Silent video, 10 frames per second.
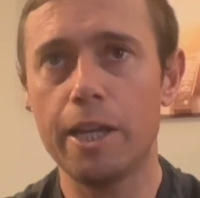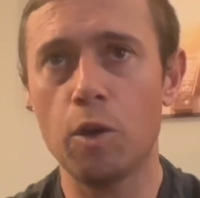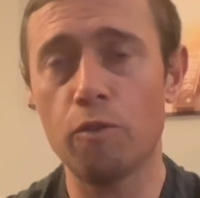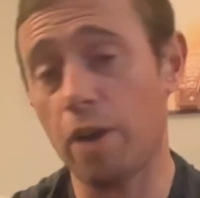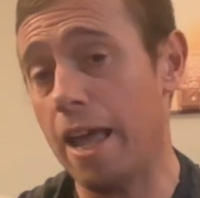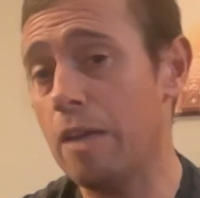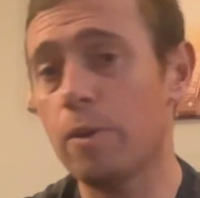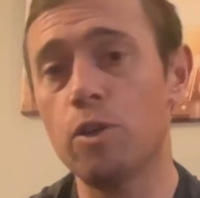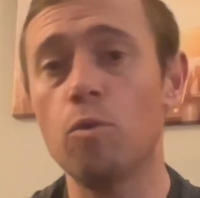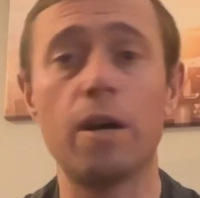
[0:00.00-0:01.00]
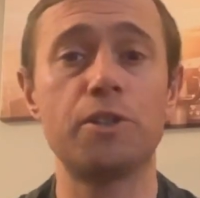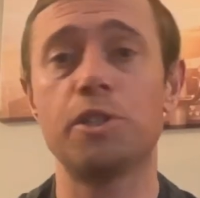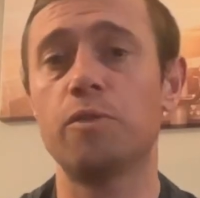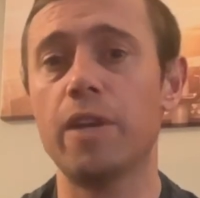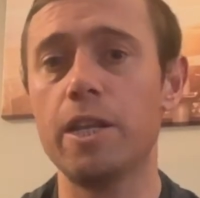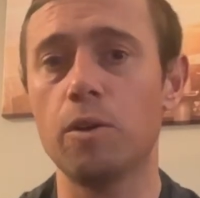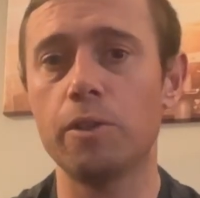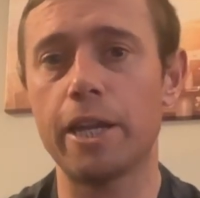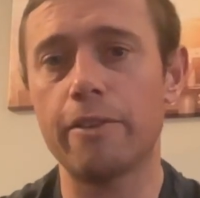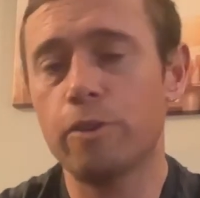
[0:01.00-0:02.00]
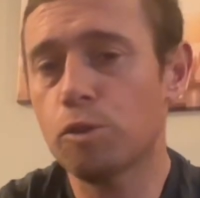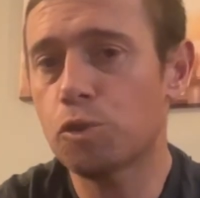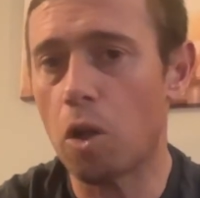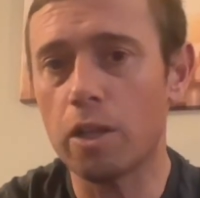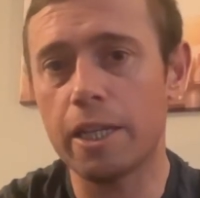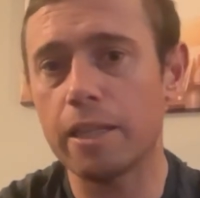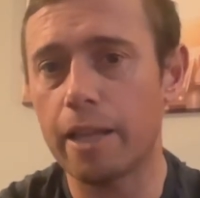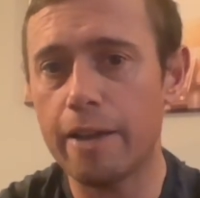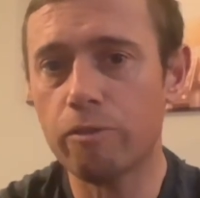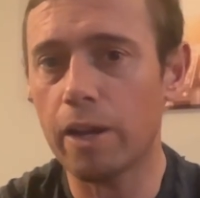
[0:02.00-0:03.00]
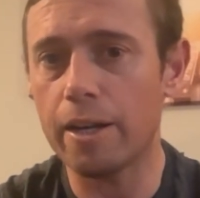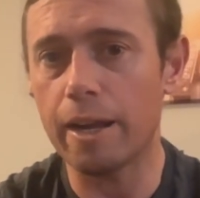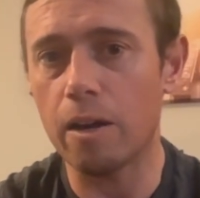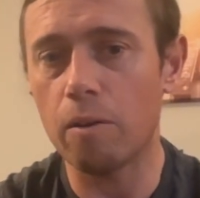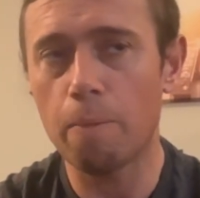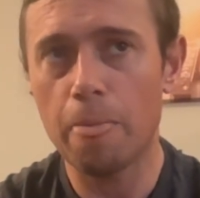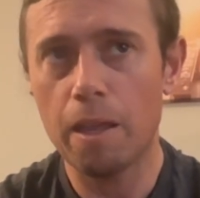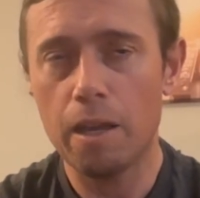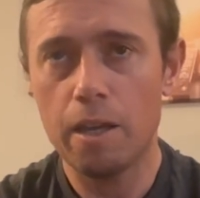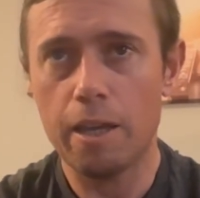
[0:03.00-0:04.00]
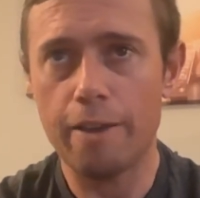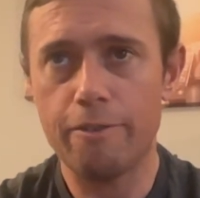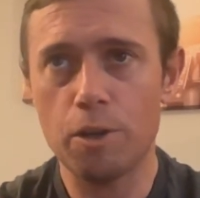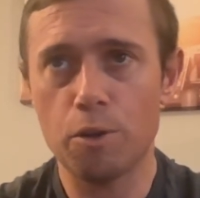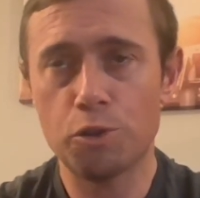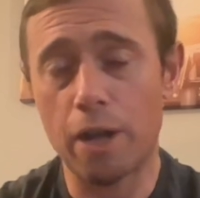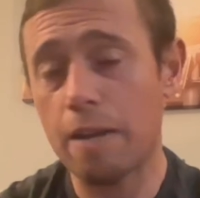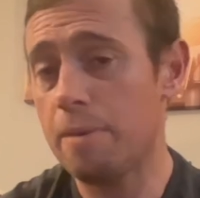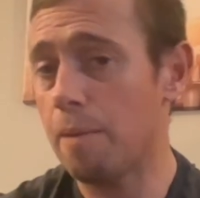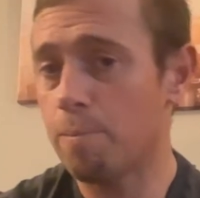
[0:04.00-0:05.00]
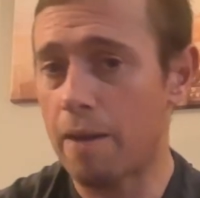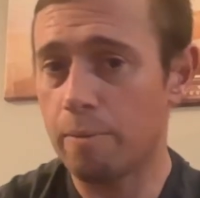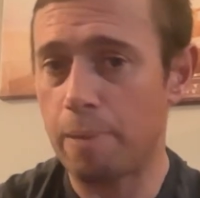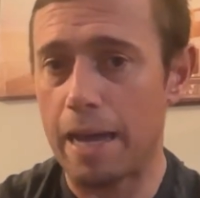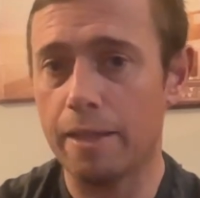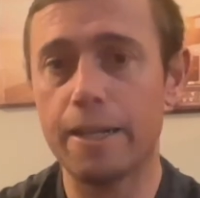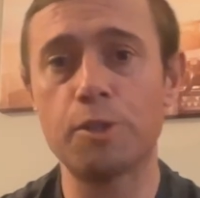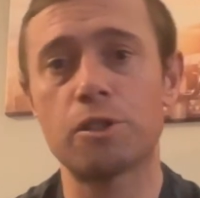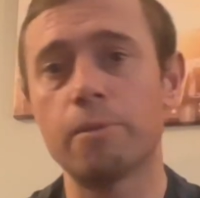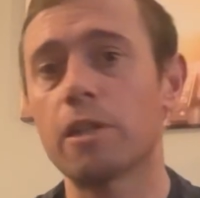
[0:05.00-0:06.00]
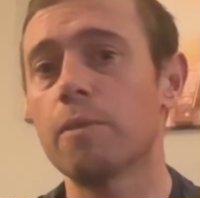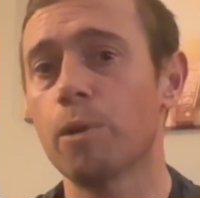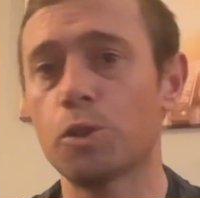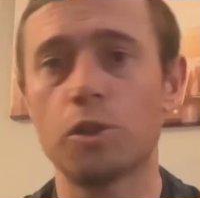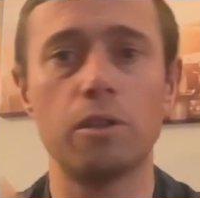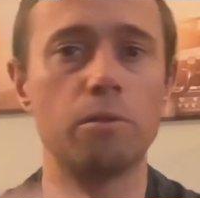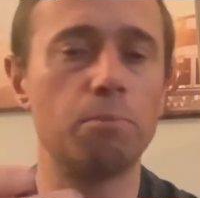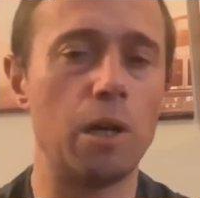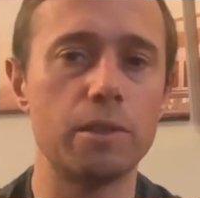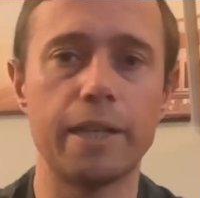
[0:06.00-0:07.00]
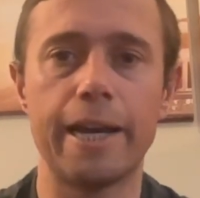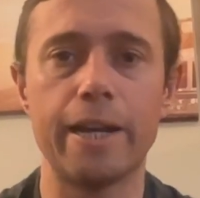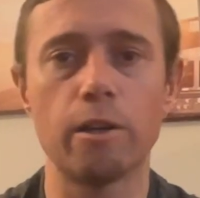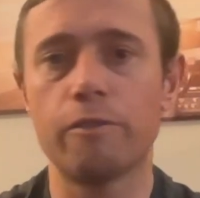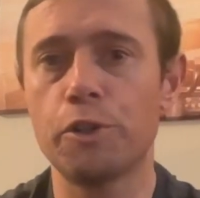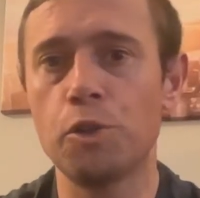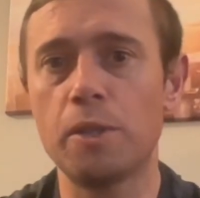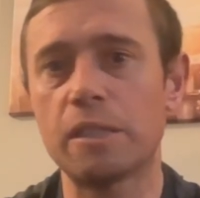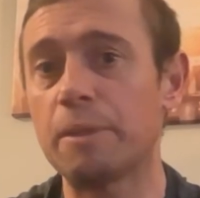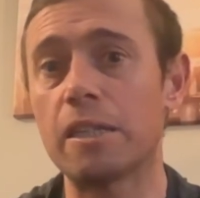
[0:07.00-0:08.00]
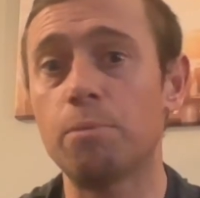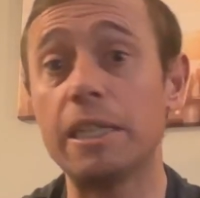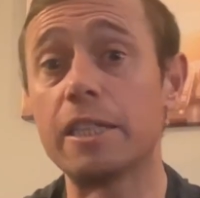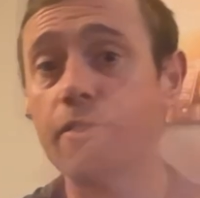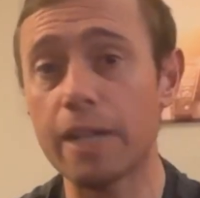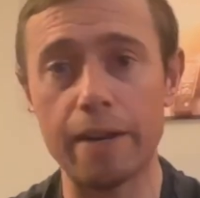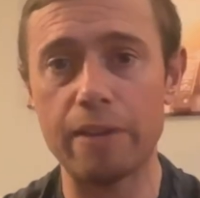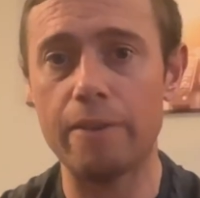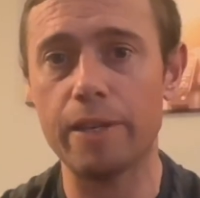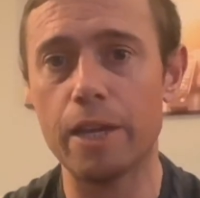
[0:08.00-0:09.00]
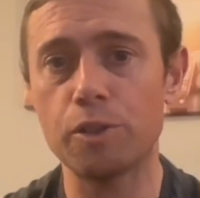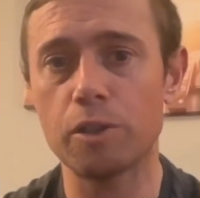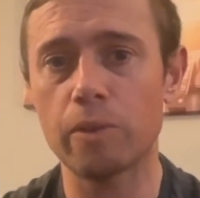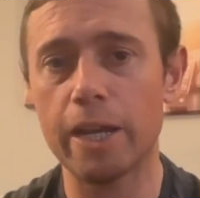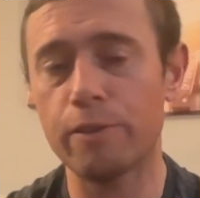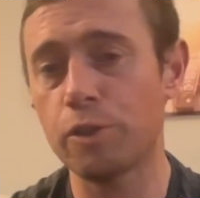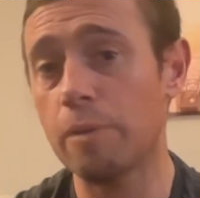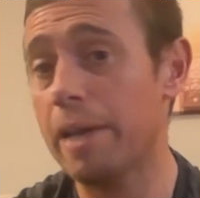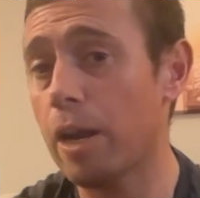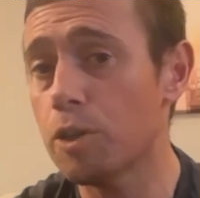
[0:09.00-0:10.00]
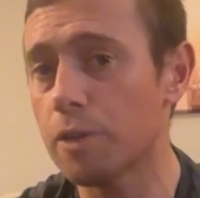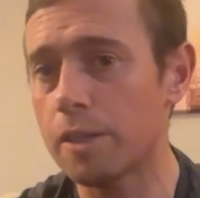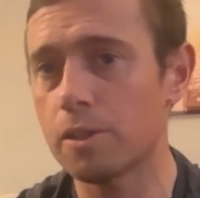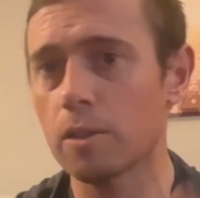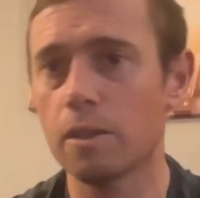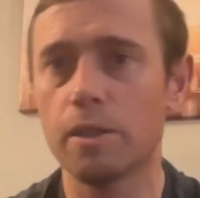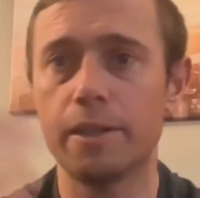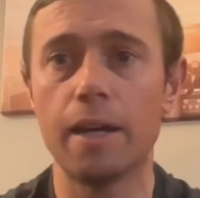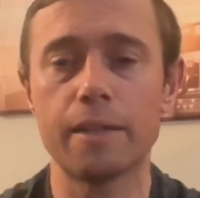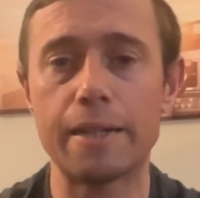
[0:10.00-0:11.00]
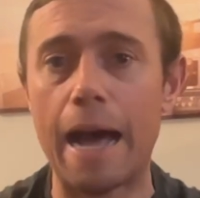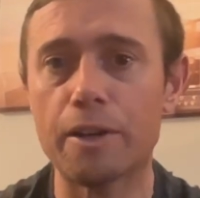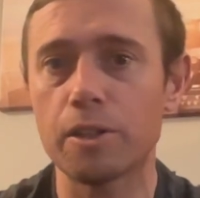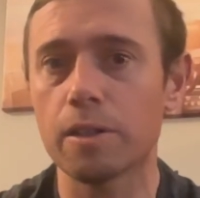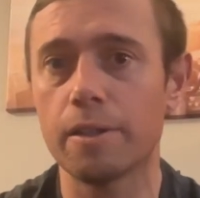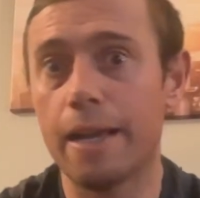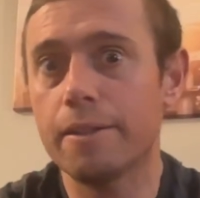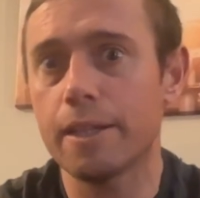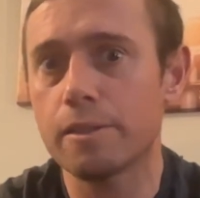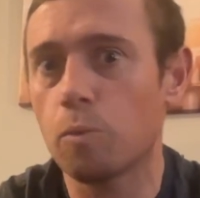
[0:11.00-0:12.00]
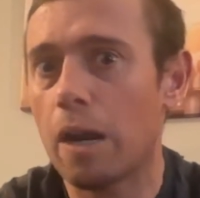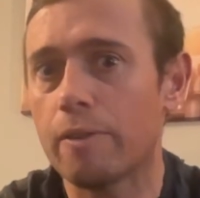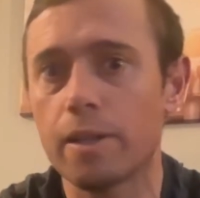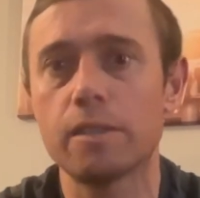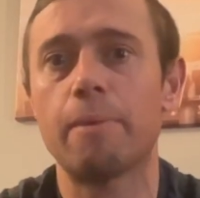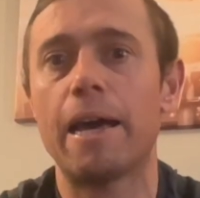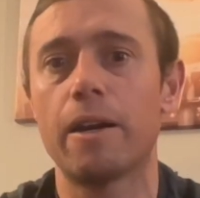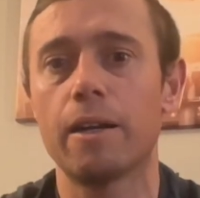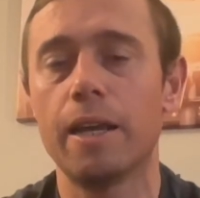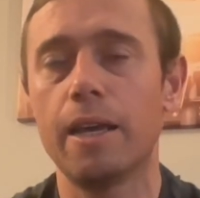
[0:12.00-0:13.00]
For anyone who watches this video, that if you're struggling in life right now, if you're trying to be a private pilot, instrument, commercial, multi, or if you're doing something completely different out of aviation, right? If you're trying to be a hairdresser, a doctor, a dentist, whatever, it doesn't matter.